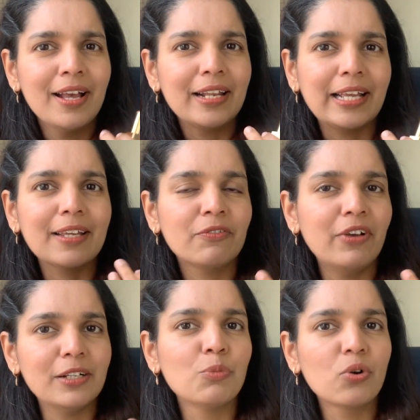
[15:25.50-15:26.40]
like, it
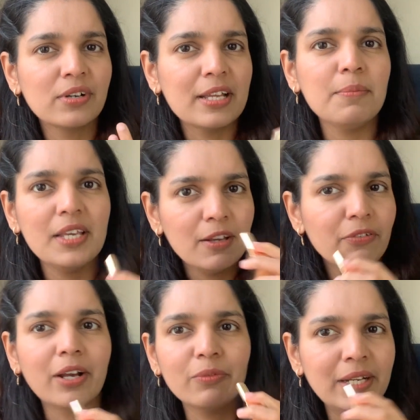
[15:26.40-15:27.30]
felt more creamy
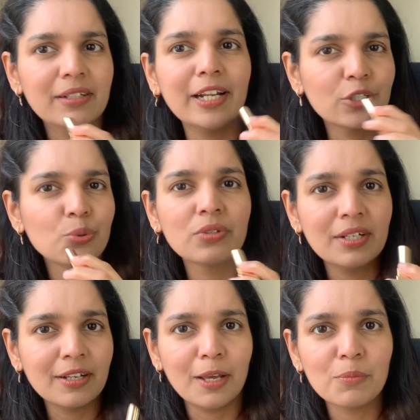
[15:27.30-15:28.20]
if I went like
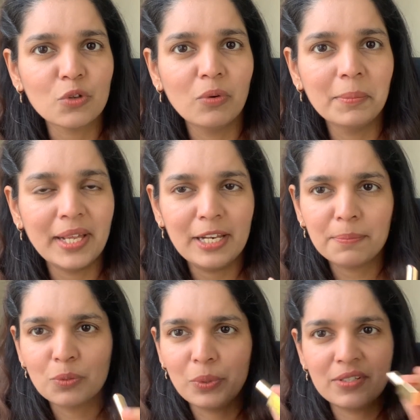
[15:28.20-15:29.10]
2-3 times over my
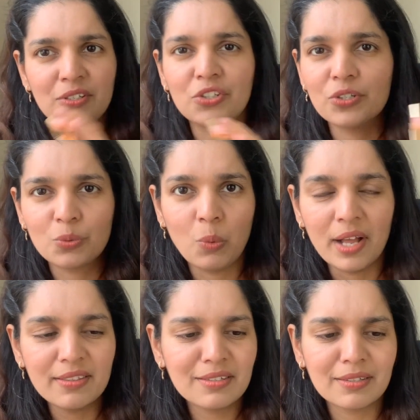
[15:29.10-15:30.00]
lips versus just
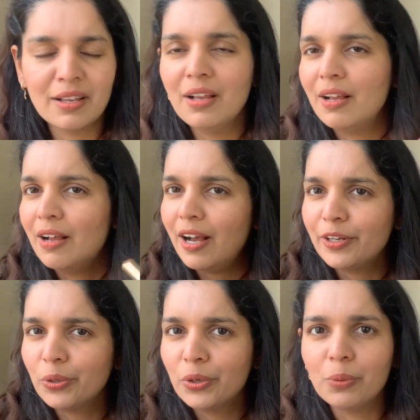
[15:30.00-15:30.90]
once. I
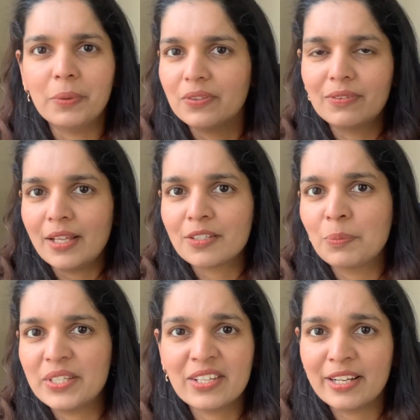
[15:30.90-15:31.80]
don't know, but that's
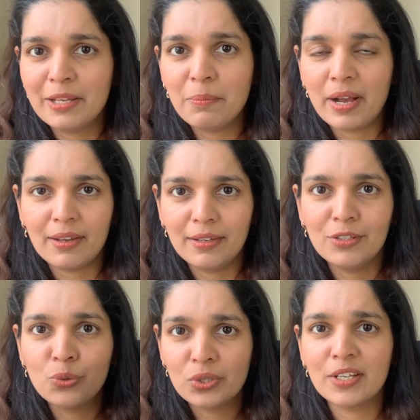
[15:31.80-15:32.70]
basically my
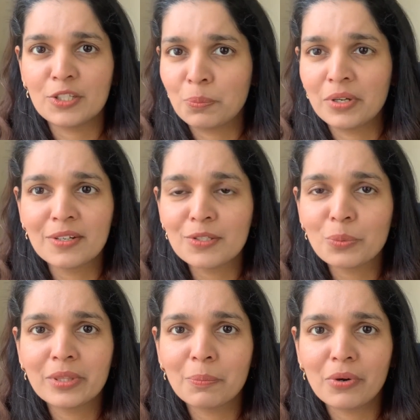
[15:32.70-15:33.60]
user experience
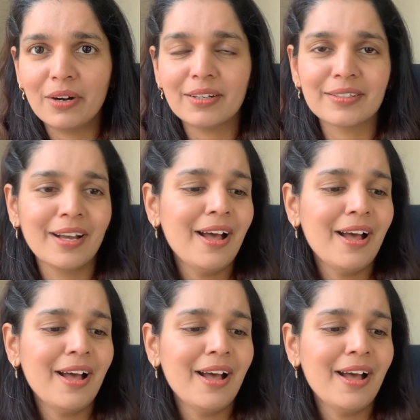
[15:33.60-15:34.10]
with the product.